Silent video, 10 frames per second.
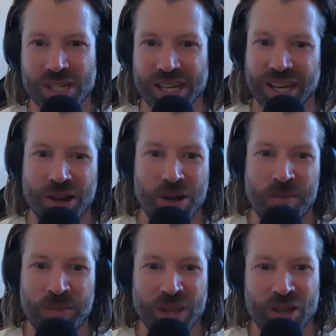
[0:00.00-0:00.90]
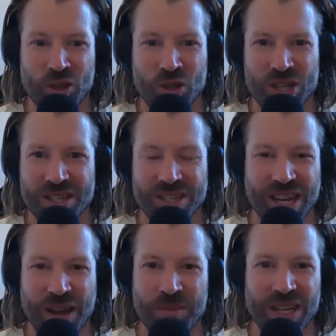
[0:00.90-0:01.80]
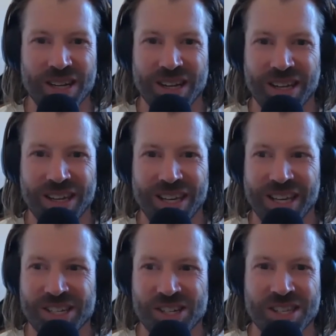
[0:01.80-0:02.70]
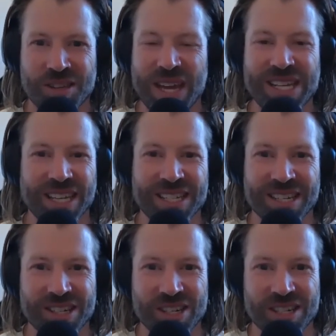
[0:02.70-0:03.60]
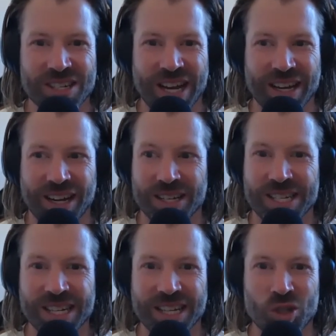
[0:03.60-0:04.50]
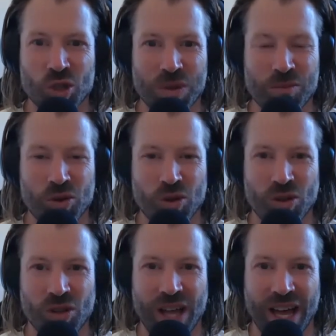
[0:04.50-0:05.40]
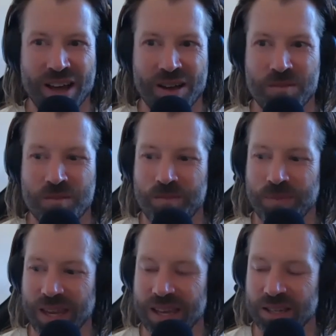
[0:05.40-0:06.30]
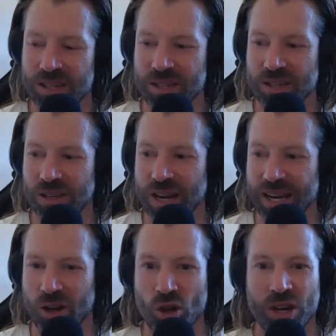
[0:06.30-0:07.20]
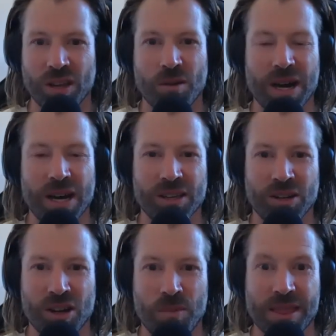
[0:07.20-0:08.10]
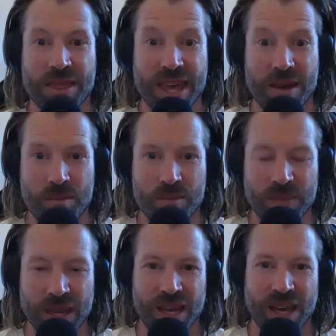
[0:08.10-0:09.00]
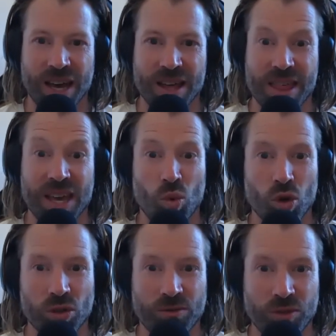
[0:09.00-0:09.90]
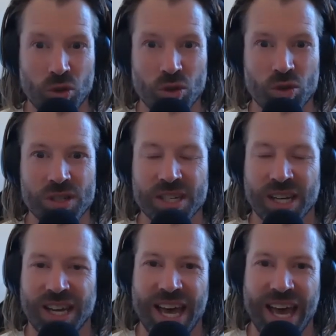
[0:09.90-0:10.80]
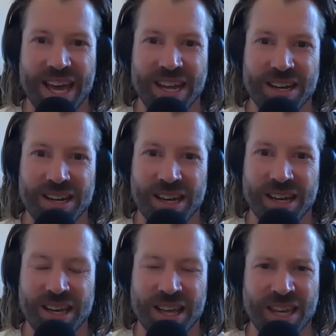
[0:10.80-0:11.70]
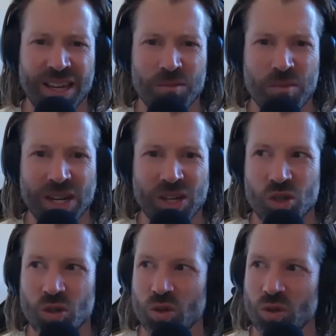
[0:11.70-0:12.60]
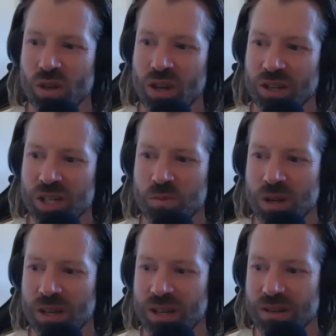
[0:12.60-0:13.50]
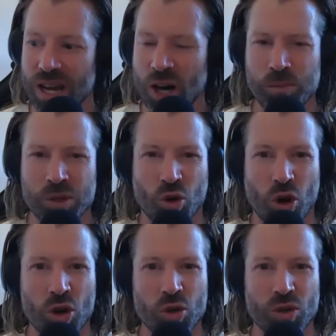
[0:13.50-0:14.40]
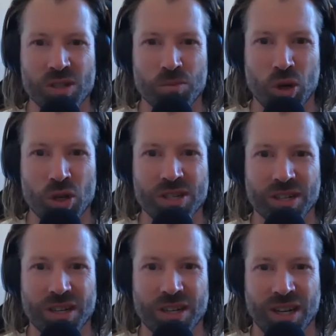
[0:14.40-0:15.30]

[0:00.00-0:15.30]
like you just i mean it's just amazing isn't it just like listening to people um, just like learning about you know about them uh, their worldviews and uh, i think it makes you yeah just it, it helps grow you as a person